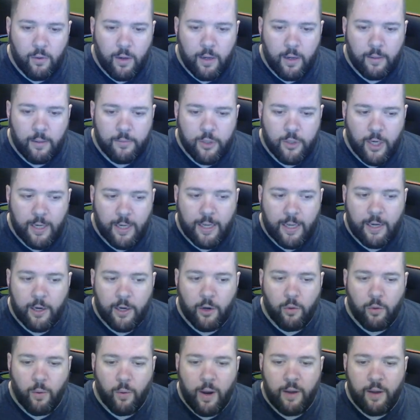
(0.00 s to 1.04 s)
Trying to get a
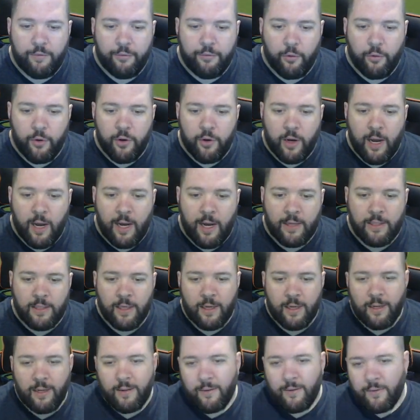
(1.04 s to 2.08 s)
gray for you guys.
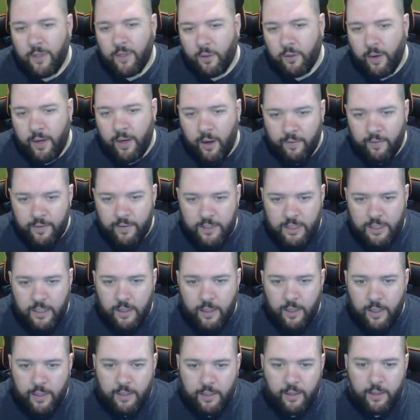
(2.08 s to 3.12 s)
The gray, obviously,
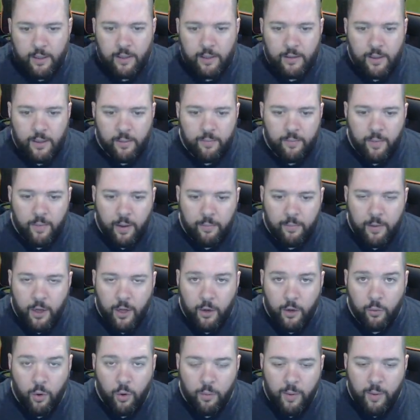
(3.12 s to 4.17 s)
like I'm not a
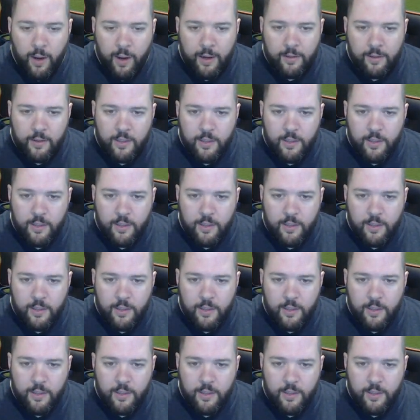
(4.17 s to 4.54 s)
robot at this,